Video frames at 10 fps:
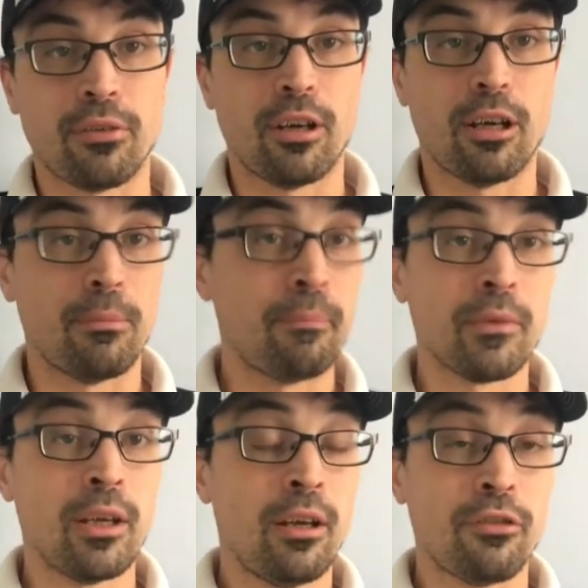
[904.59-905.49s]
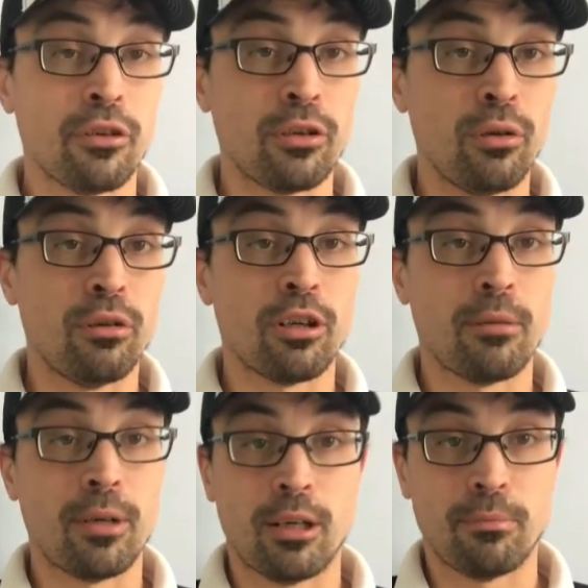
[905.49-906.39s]
Um, so do look
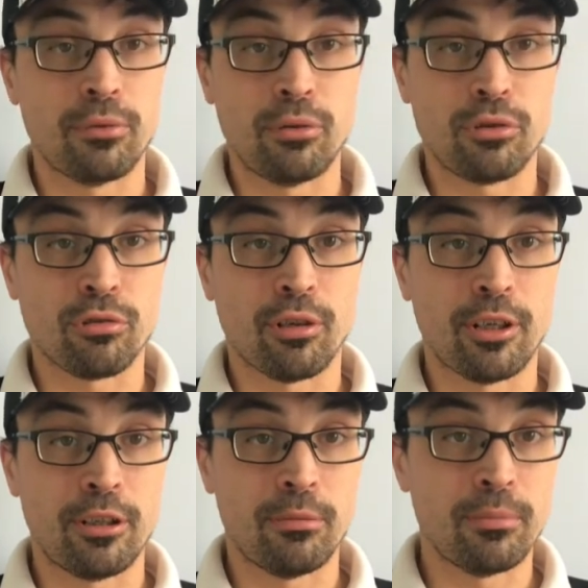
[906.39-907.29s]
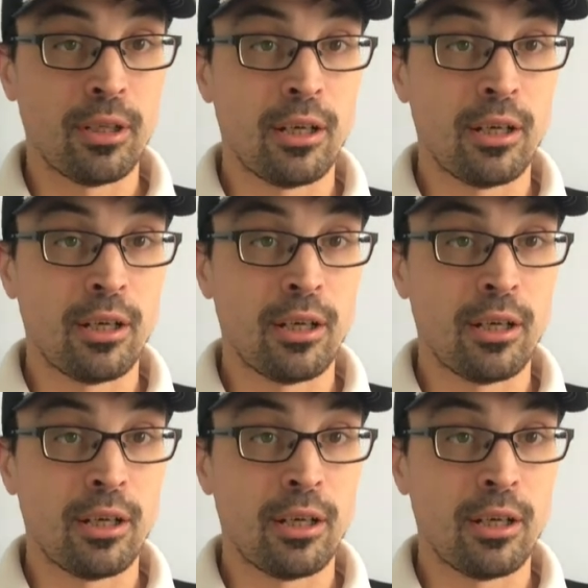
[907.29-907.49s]
them up, do try them.